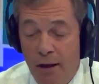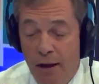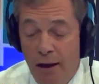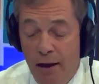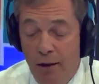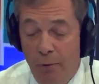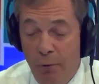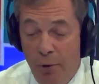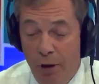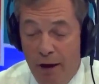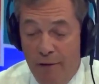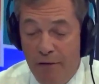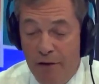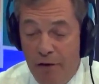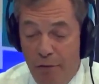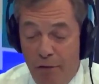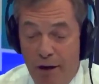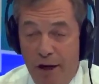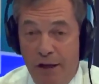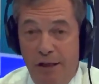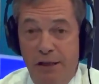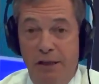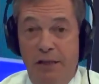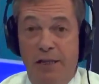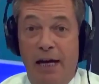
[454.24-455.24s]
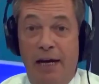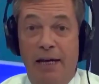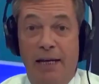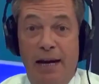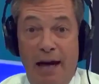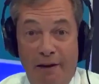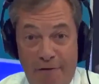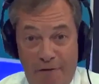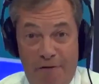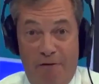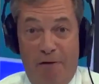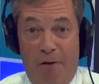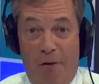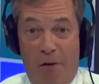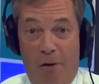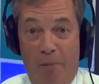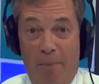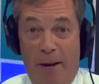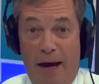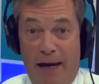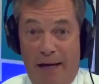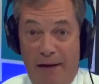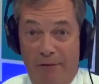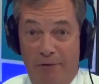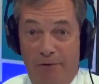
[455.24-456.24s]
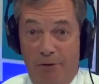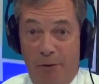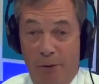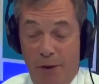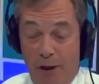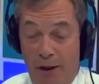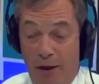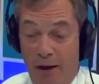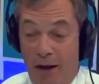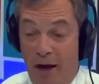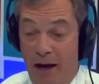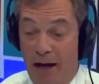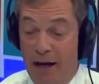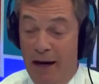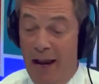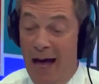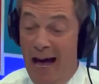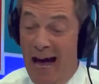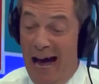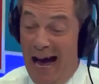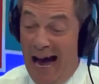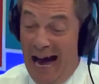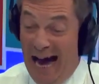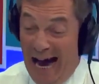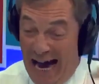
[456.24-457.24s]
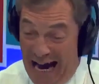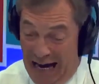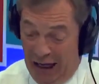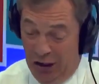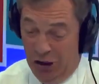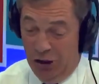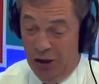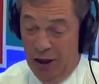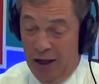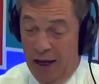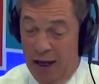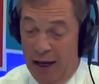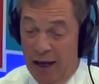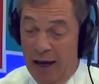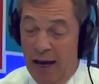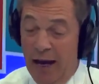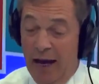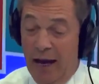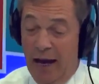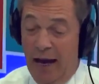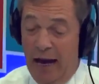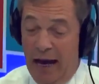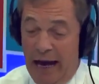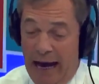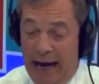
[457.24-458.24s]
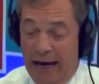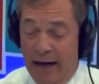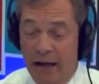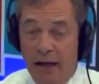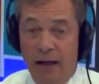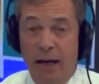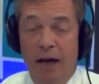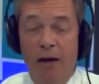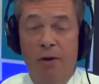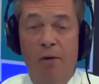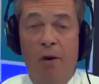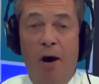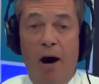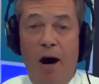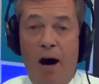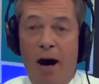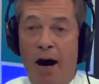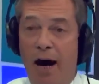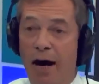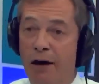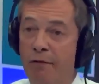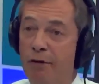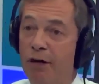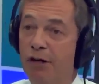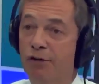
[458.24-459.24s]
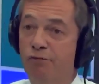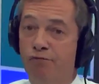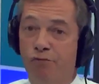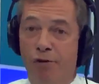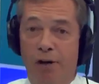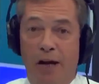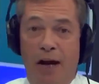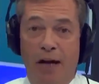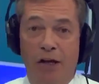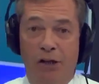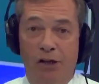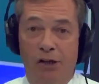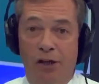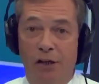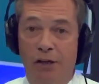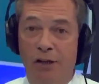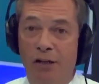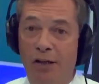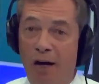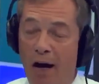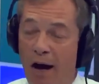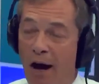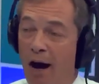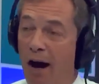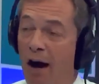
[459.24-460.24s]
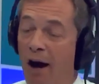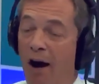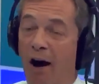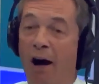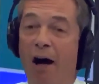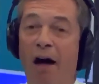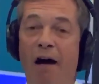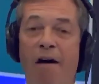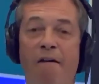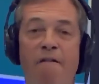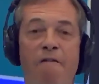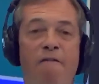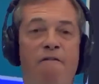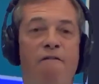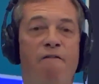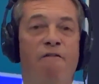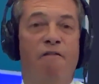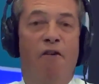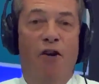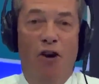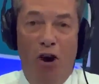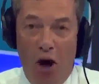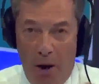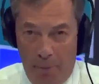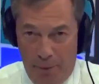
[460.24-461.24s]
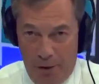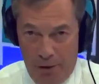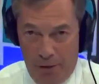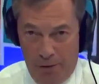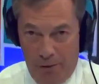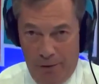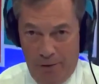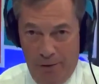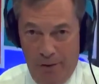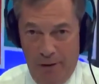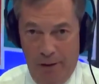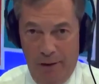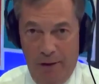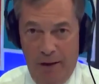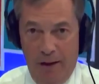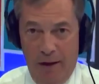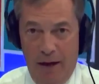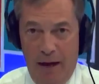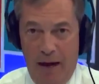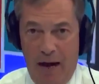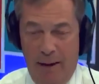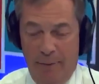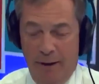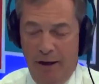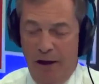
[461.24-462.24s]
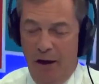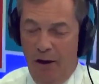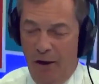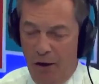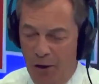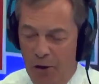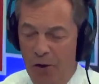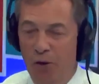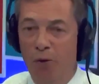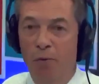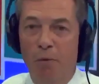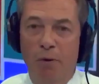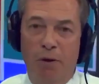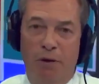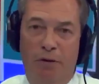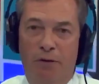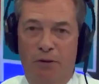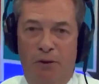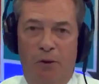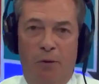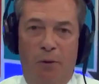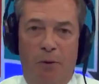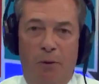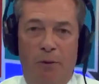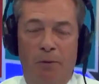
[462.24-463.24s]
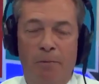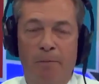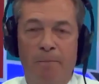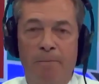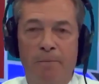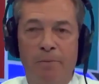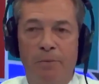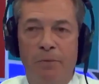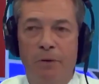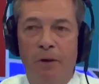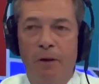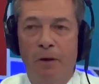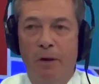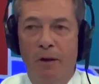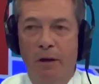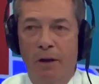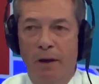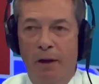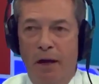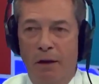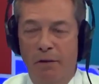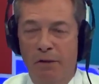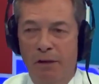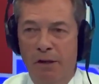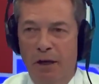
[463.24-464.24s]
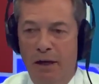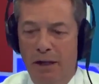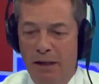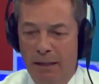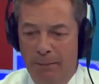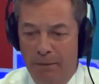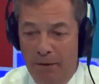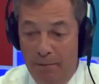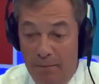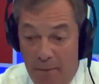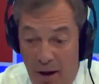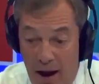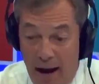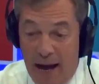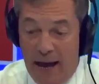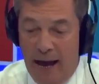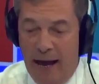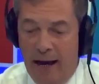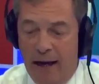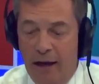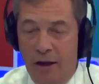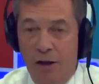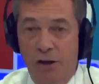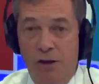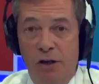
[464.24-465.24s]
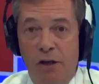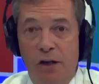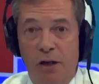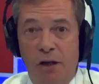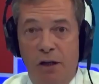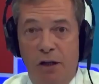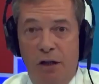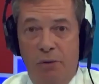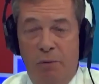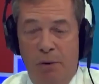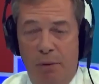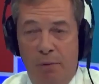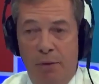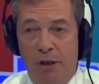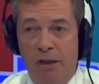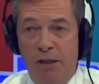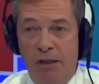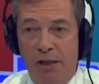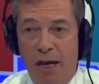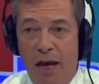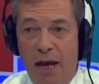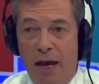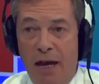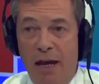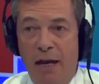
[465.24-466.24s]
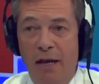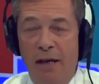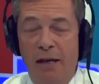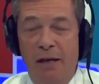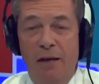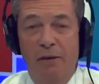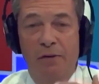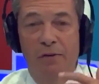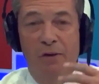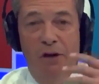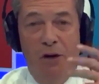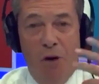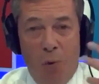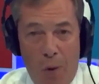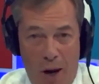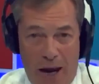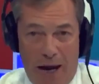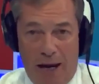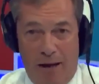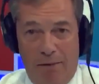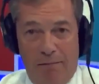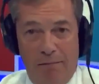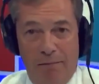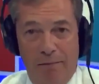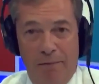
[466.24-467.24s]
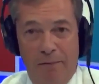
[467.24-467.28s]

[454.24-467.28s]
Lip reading: whatever the reasons they left for back in 49, actually, Anglo-Irish relations are phenomenal. I mean, who would have thought, you know, certainly someone of my age, that we would see the Queen